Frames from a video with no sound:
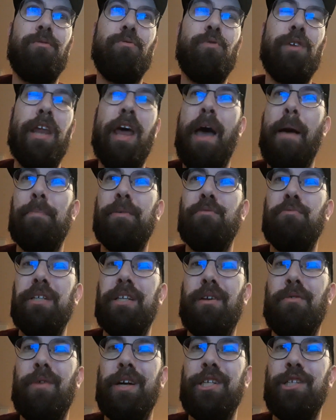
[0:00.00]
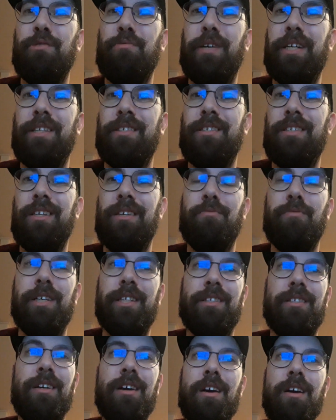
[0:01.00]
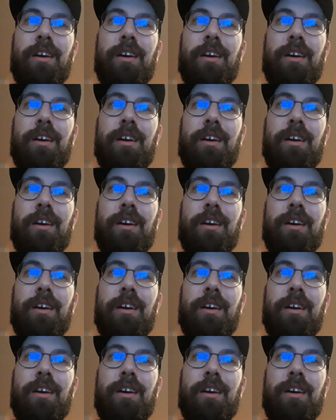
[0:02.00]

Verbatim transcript: what happened with Arashi YT what